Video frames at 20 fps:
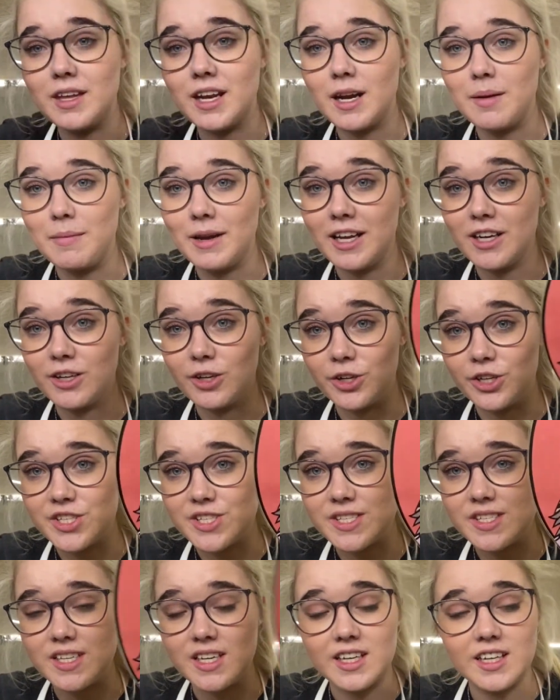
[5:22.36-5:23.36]
I made
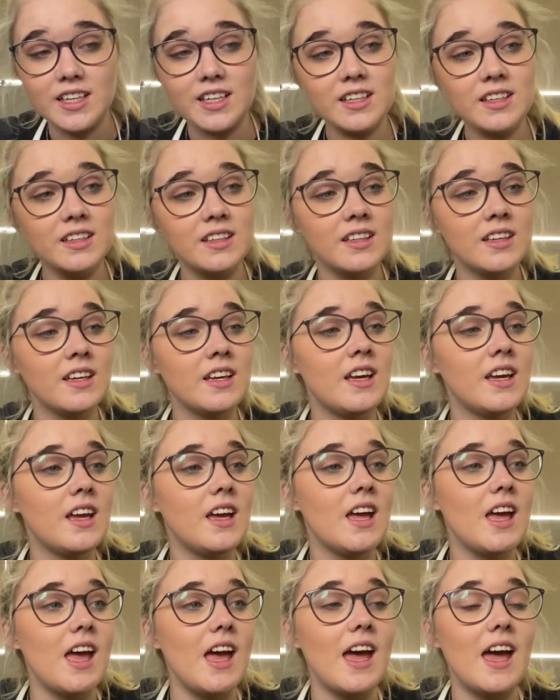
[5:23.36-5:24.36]
last year
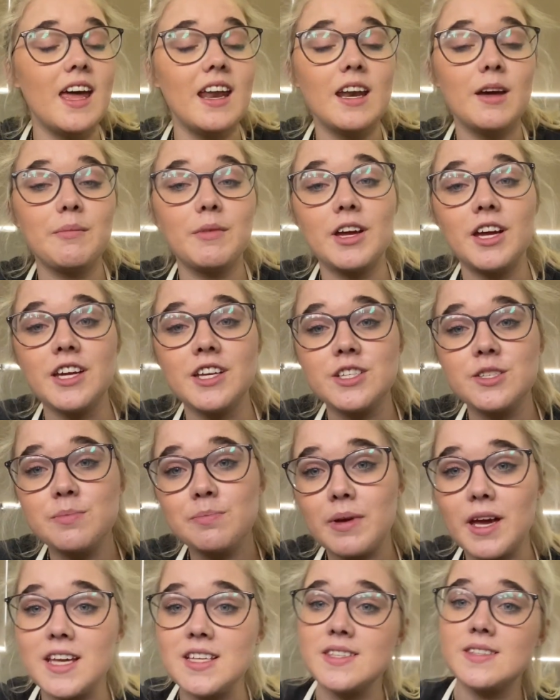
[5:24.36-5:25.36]
and I'm going to
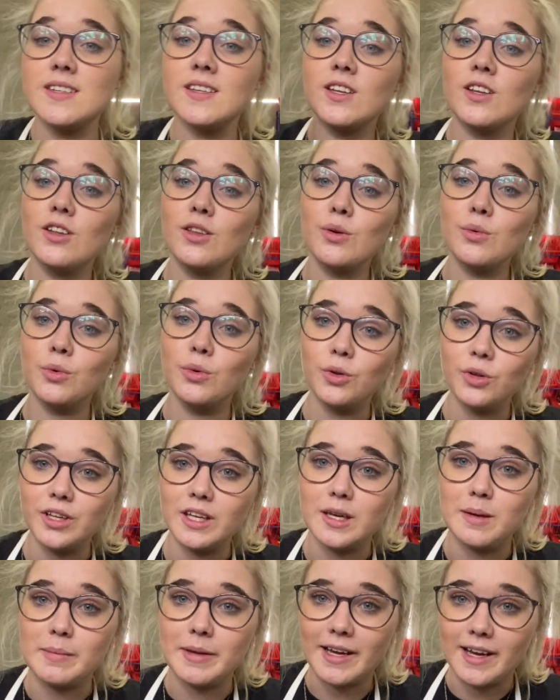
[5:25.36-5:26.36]
paste it on the wall
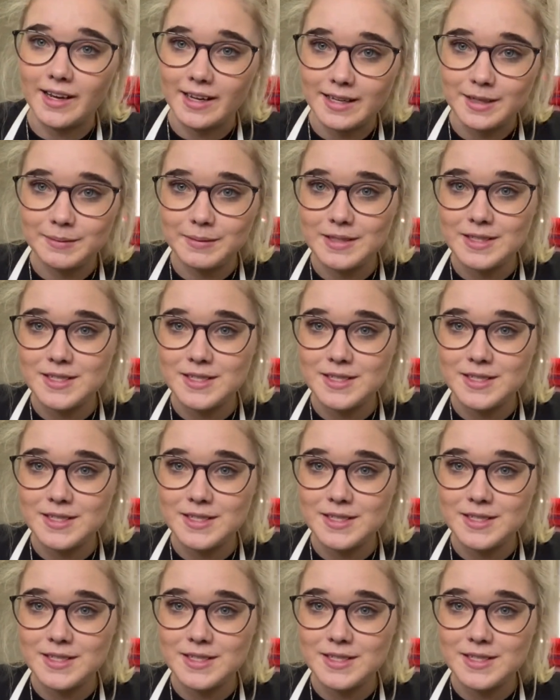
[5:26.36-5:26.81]
here behind me.